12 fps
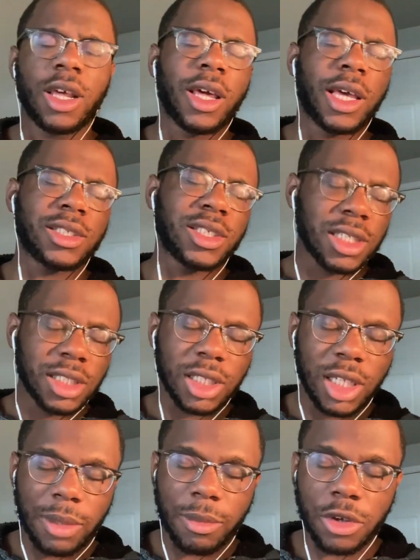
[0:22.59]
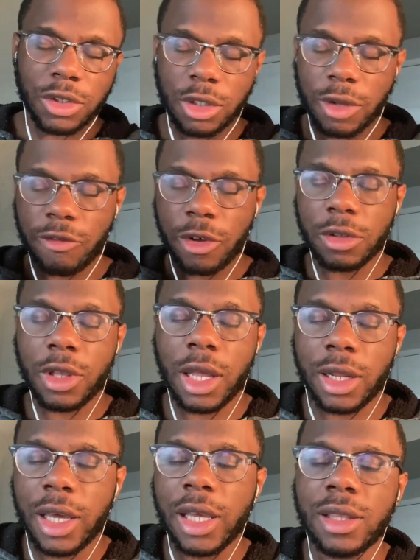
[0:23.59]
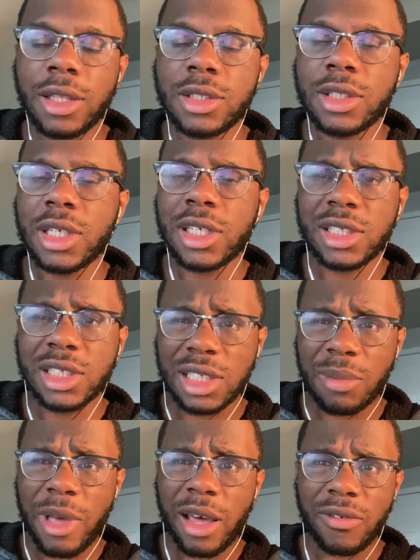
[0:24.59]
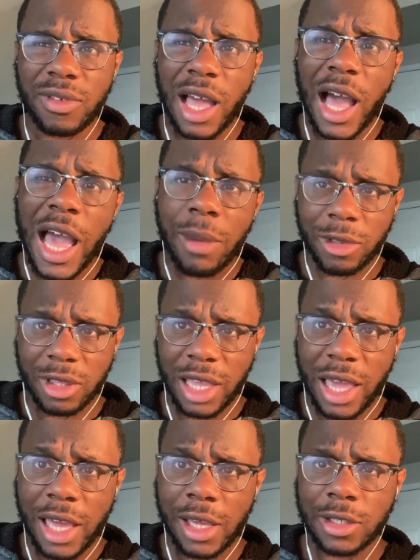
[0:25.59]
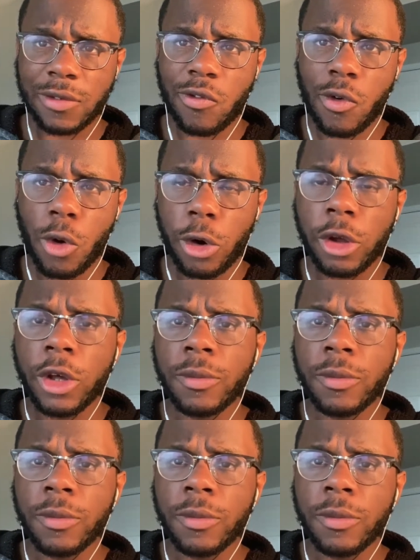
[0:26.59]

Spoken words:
Essentially, motion of the photon latency is just the amount of time it takes for